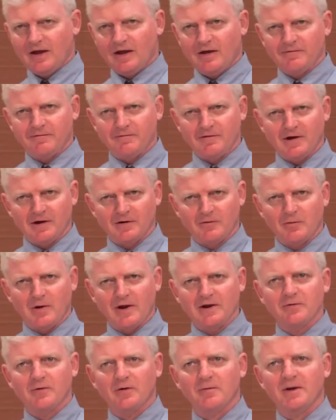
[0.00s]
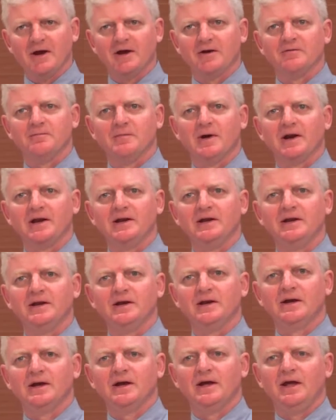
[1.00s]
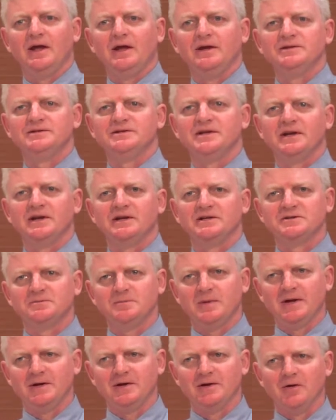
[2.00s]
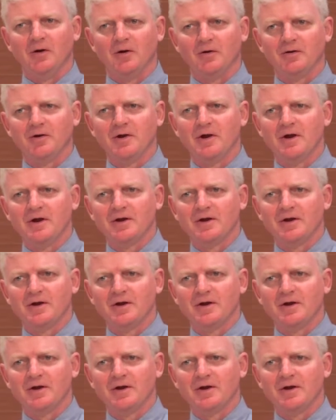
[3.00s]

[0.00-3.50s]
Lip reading: a far greater amount of money is then expended on